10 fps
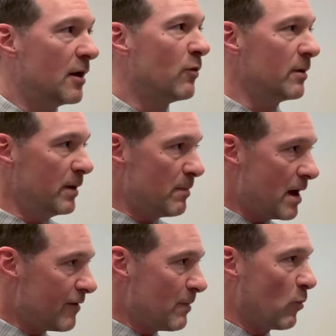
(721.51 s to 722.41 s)
I want to be a man
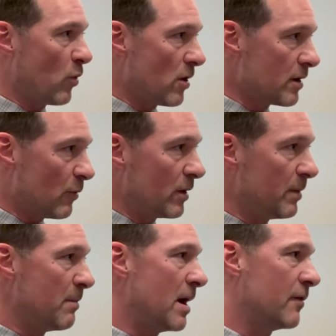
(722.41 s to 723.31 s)
of my word. I want to be a
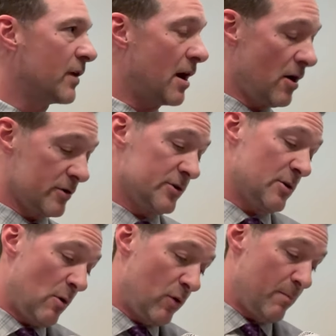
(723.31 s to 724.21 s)
man of character. So
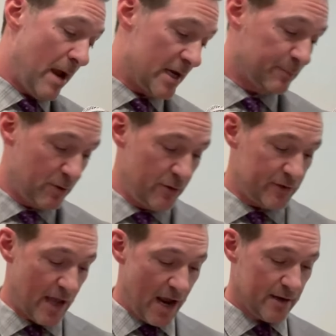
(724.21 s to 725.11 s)
I want to mass produce
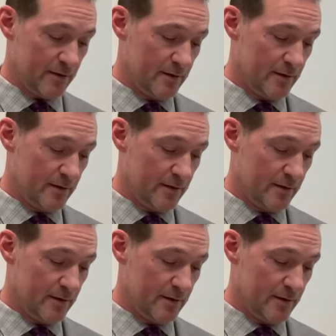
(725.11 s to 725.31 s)
that.